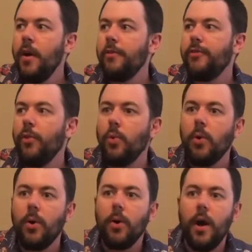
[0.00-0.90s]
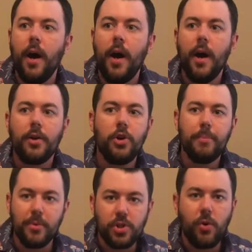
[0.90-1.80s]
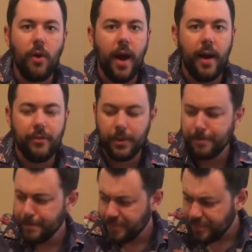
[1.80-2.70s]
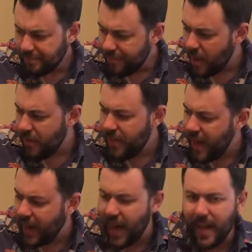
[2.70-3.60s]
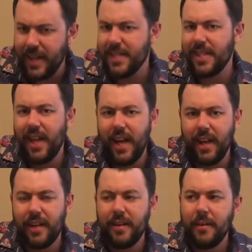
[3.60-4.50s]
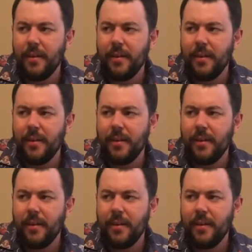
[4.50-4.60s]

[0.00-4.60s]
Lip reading: for Cooper's Craft. That guy is like,